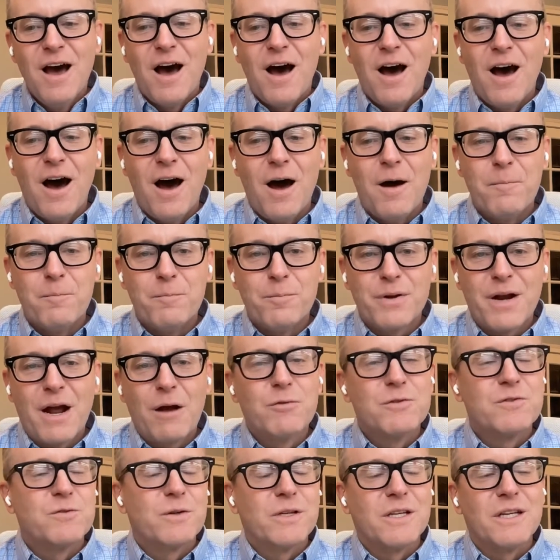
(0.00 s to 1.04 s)
But I
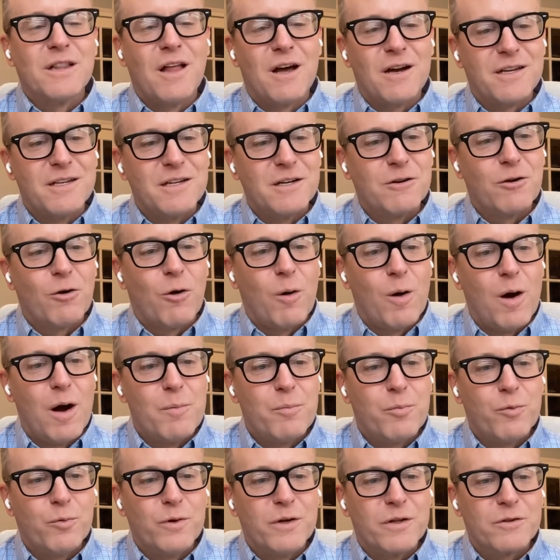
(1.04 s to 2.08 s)
was really lucky to grow up
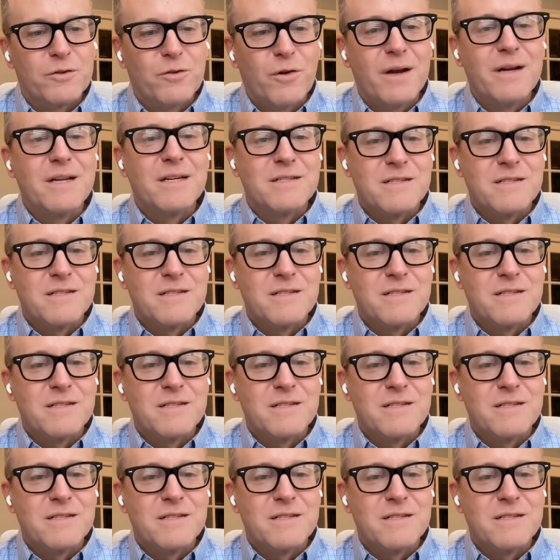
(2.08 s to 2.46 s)
with great